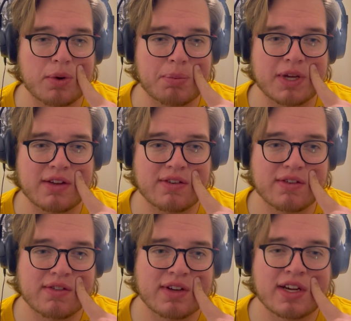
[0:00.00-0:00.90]

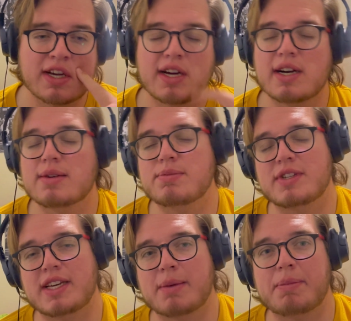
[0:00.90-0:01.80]
pieces um,
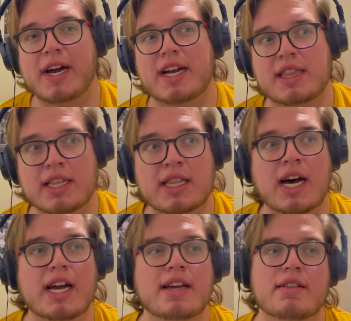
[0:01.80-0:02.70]
to get back. The
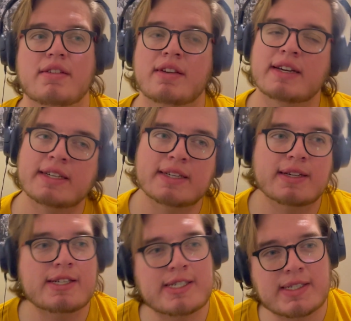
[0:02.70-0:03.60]
Lions,
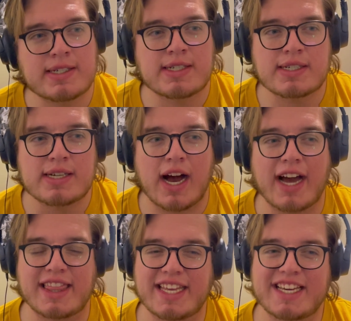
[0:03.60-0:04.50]
I
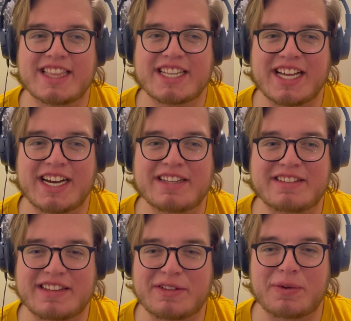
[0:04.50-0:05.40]
think the Lions,
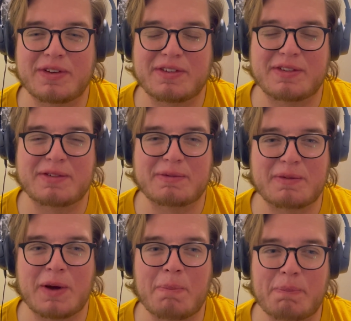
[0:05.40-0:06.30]
this was
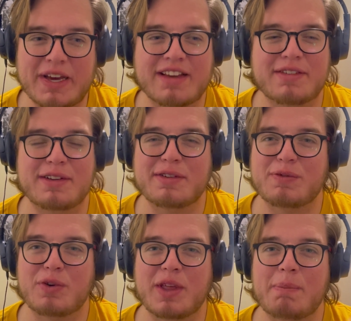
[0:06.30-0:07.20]
a big season
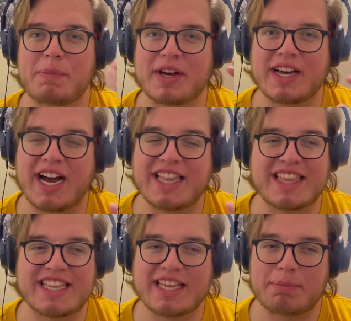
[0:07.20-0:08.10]
for them, but I
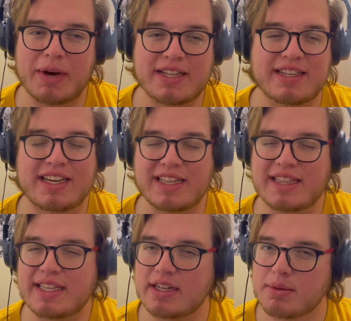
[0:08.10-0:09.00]
think they might take a
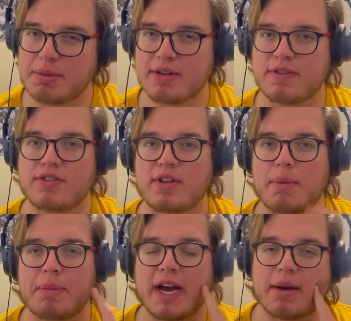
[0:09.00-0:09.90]
little bit of a
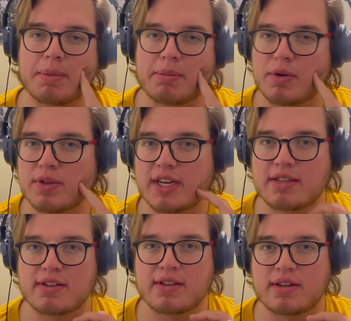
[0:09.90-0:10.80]
step back, maybe only get
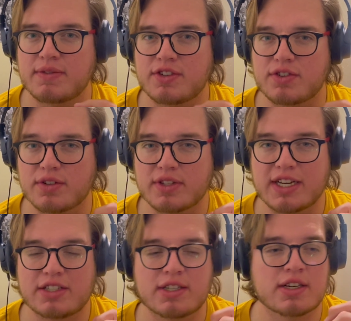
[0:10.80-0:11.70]
to the divisional
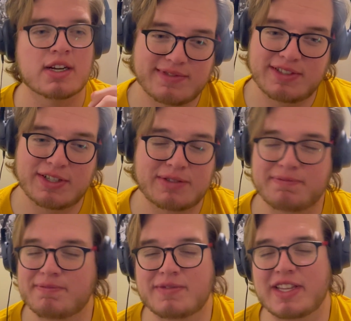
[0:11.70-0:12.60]
next year. Dude,
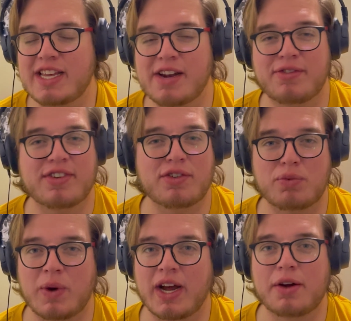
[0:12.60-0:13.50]
the NFC is
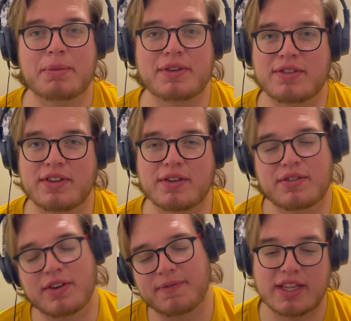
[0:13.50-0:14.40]
wide open still.
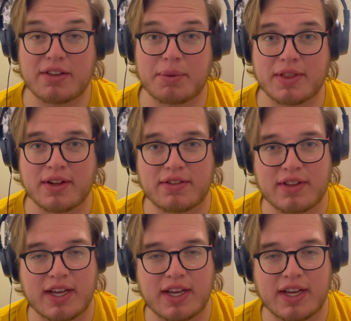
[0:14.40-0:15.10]
So that's my thoughts on